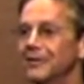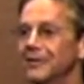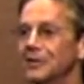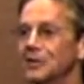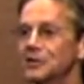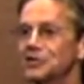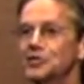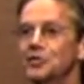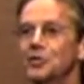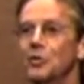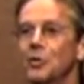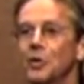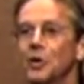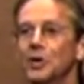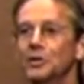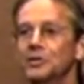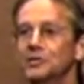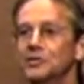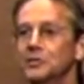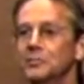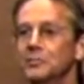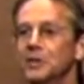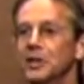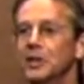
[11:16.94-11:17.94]
is going
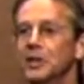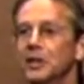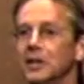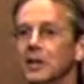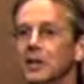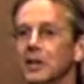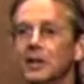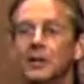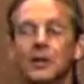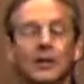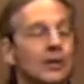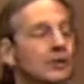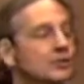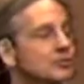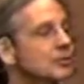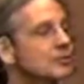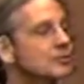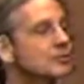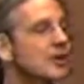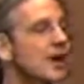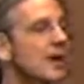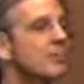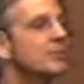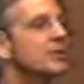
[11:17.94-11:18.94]
to begin.
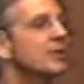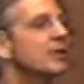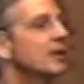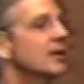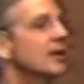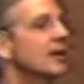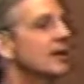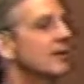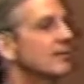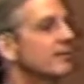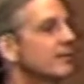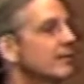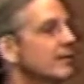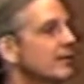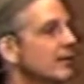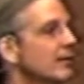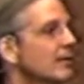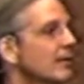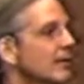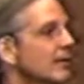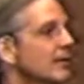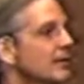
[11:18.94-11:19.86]
Church, I believe